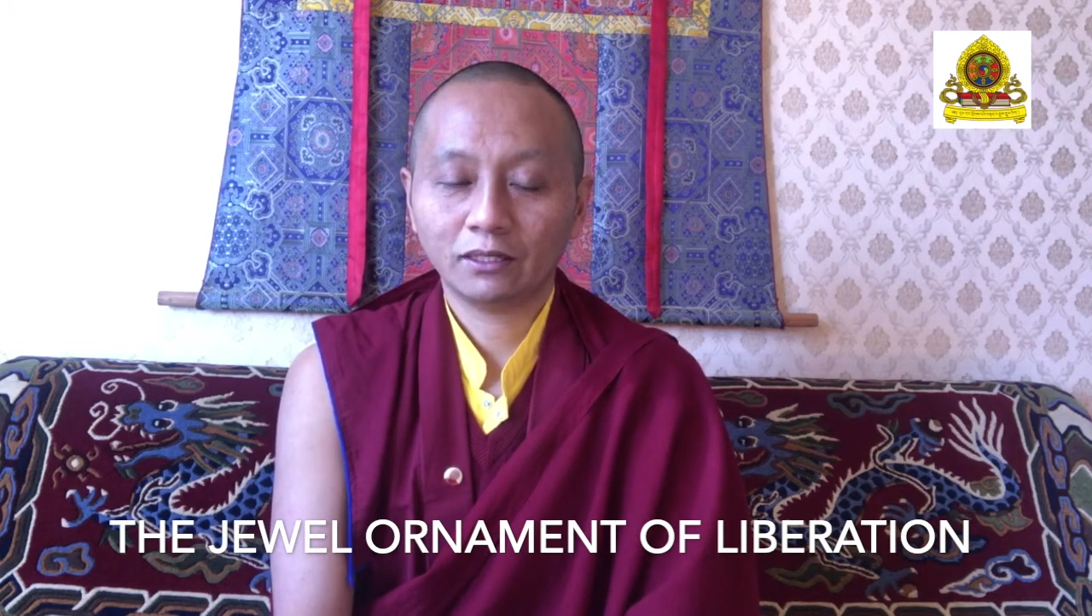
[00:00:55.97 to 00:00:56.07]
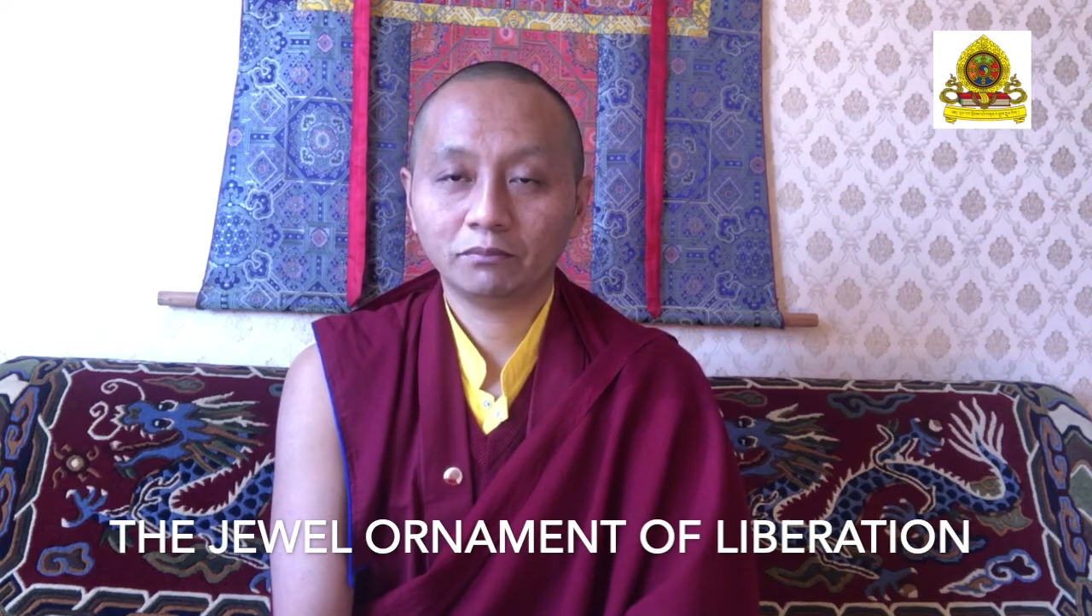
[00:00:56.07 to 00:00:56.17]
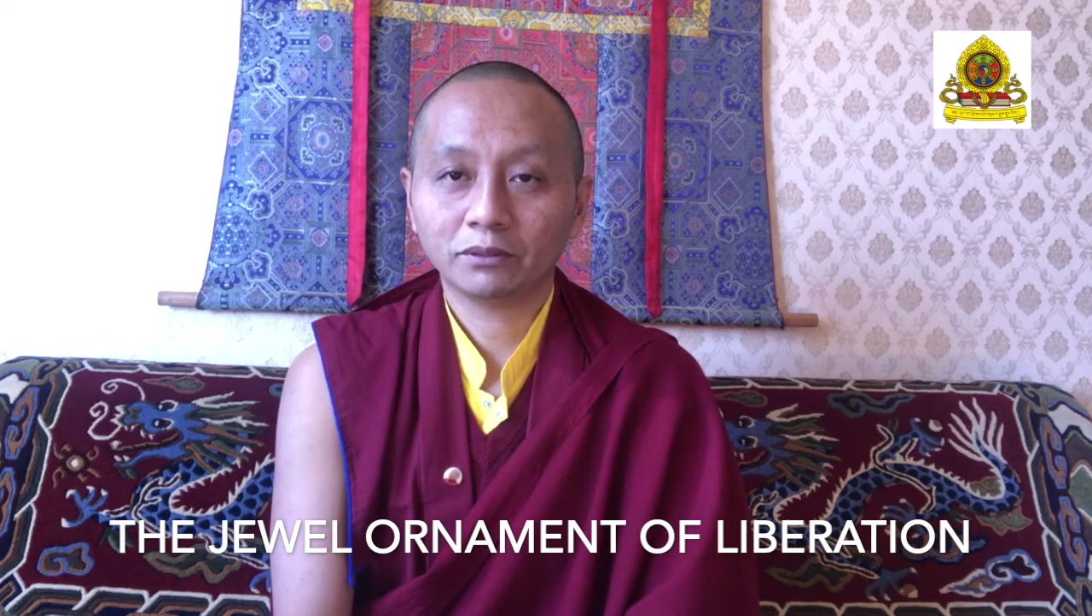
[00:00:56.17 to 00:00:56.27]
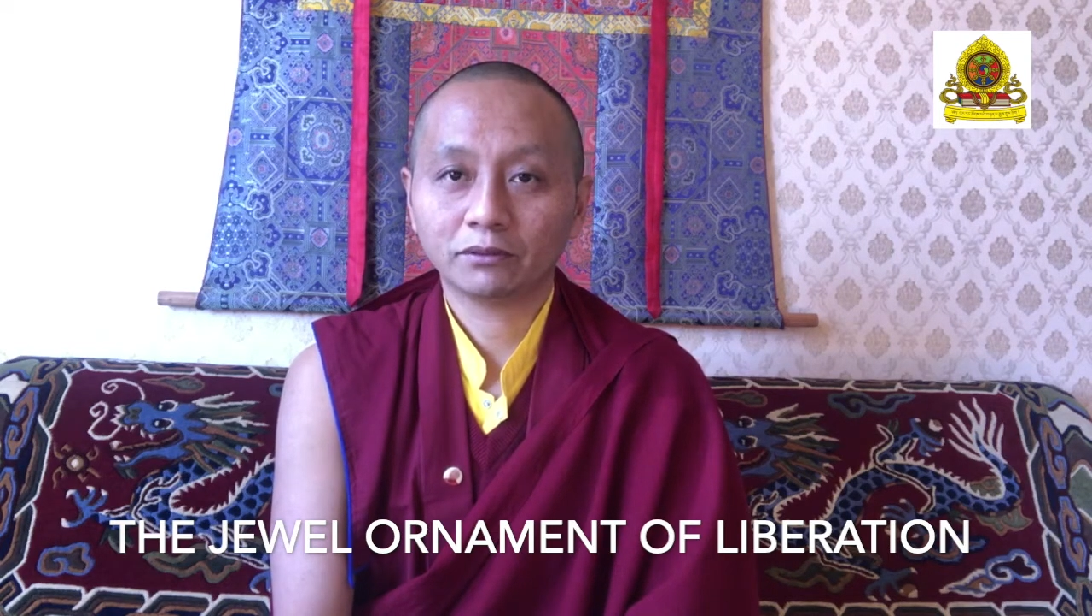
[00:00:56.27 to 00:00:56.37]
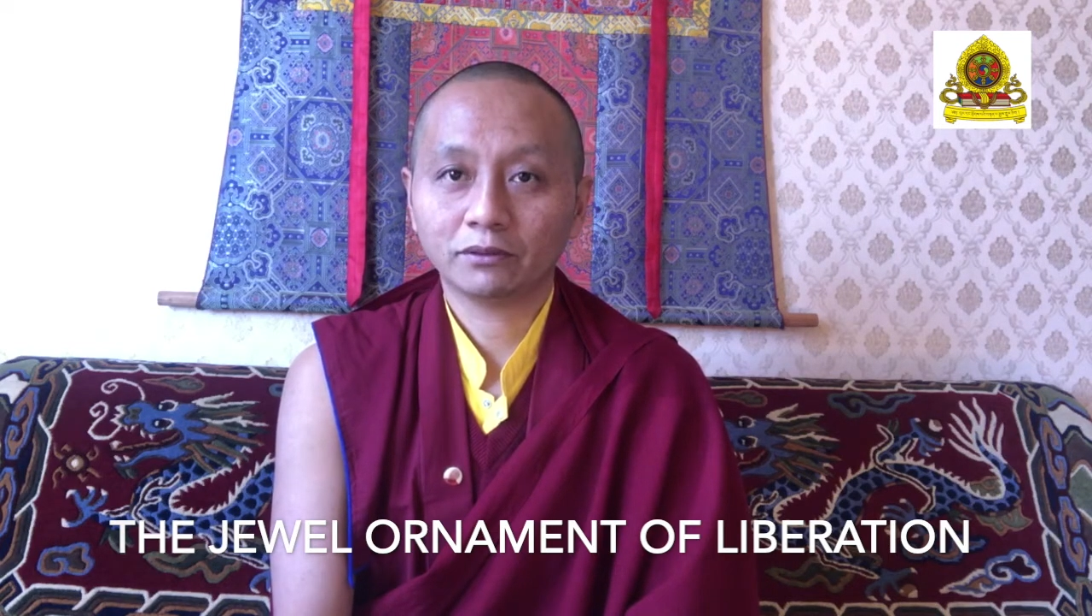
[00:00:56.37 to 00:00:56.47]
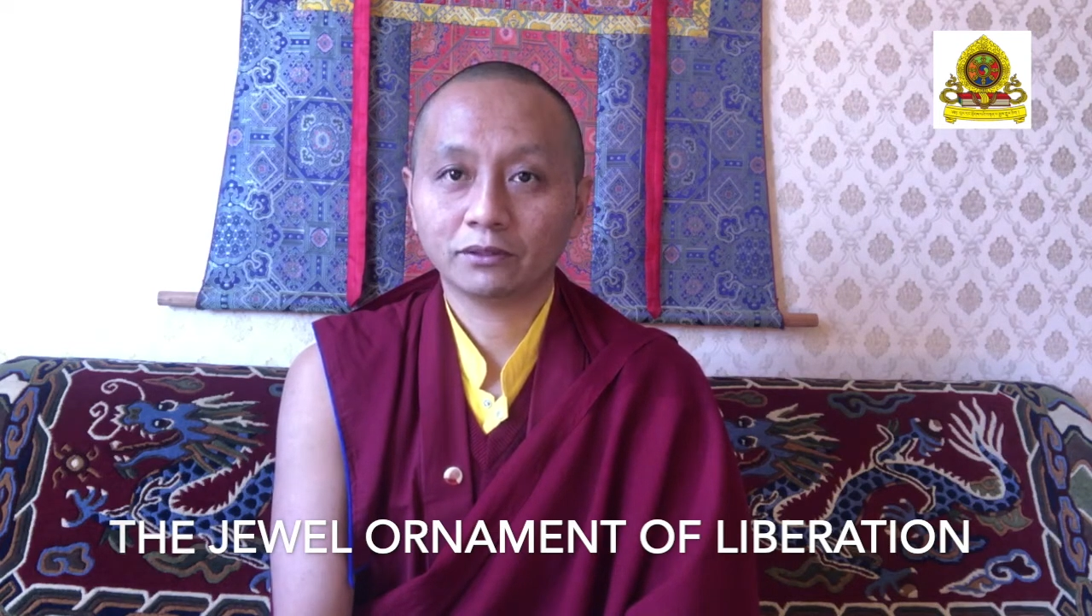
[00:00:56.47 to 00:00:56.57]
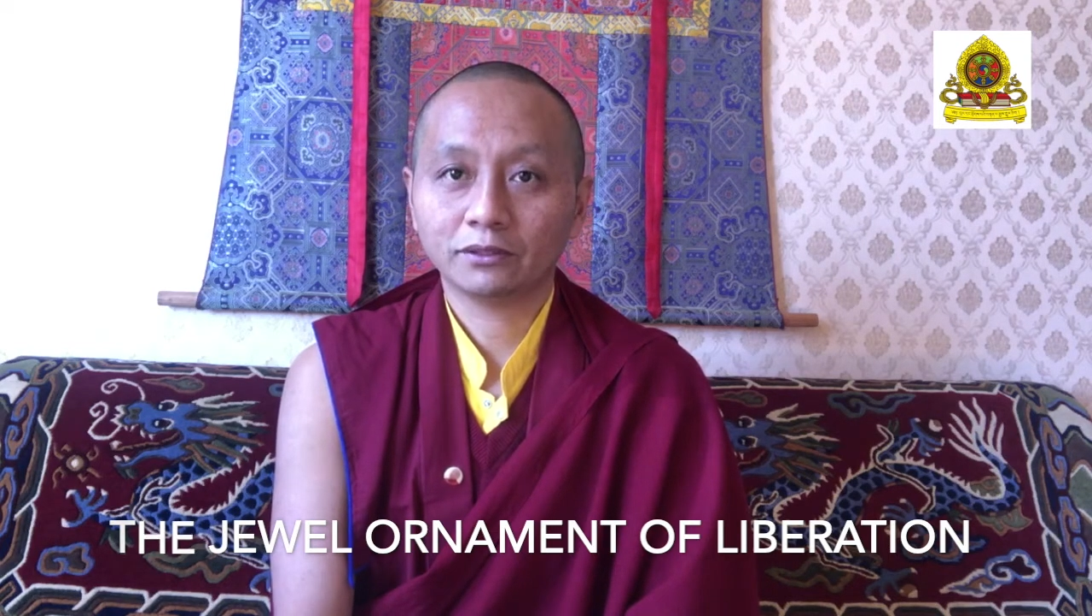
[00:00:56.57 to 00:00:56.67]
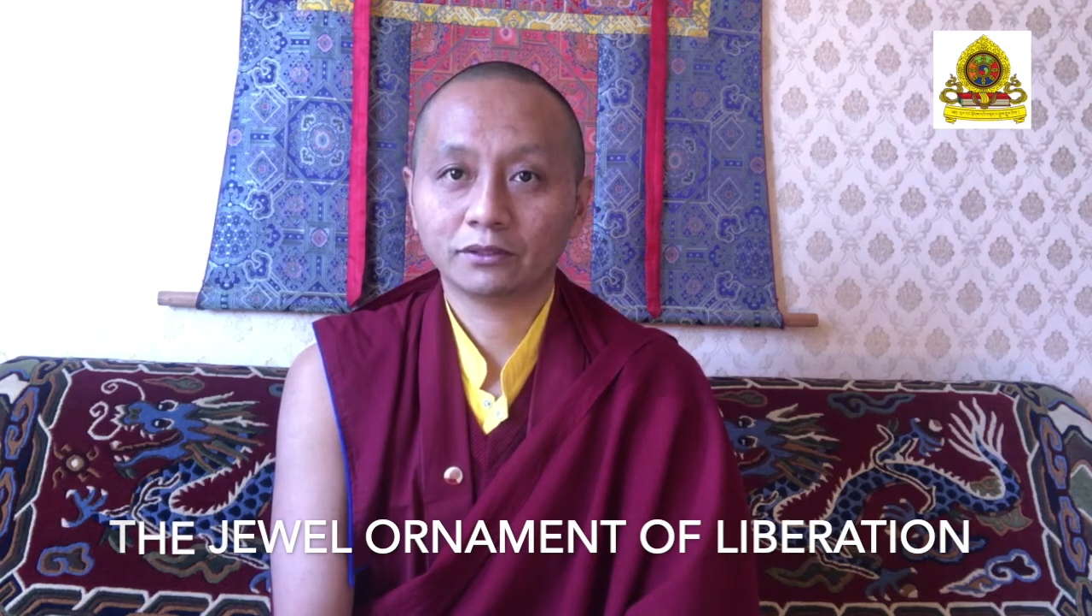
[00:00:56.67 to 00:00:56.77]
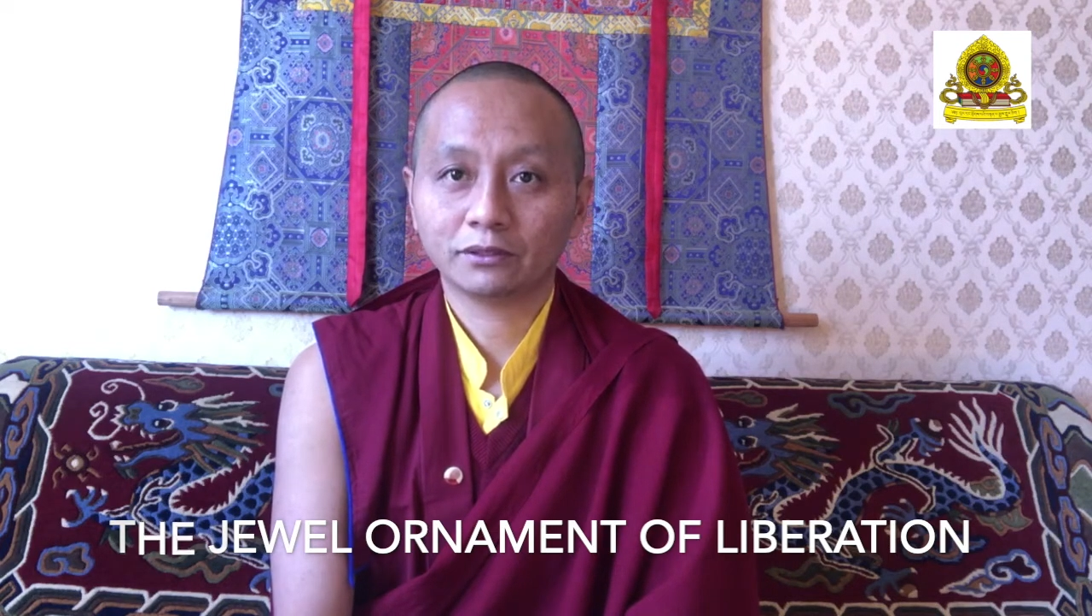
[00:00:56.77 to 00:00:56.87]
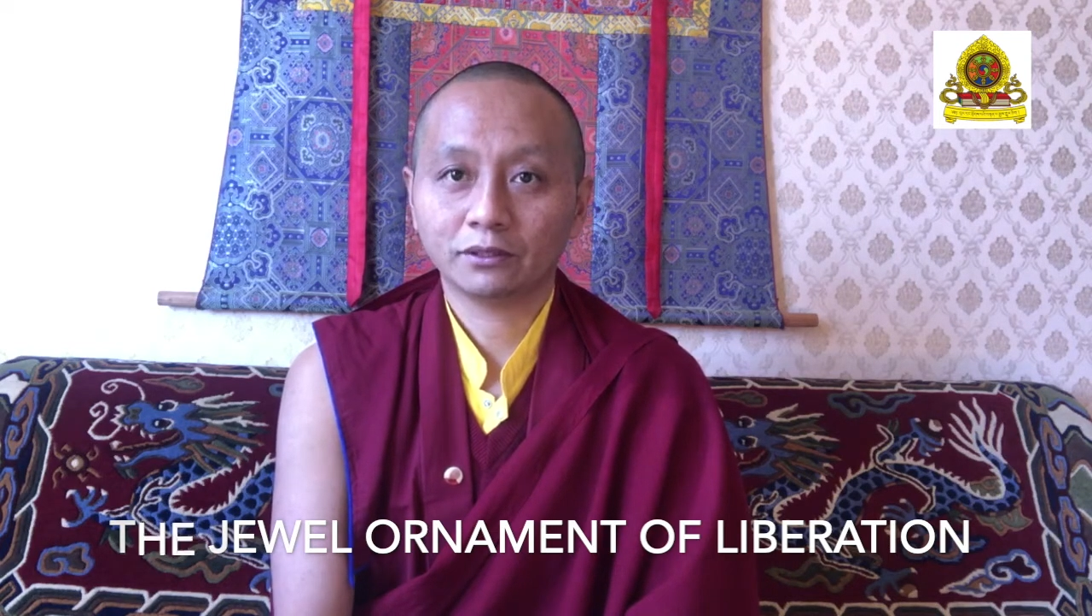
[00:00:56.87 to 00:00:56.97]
because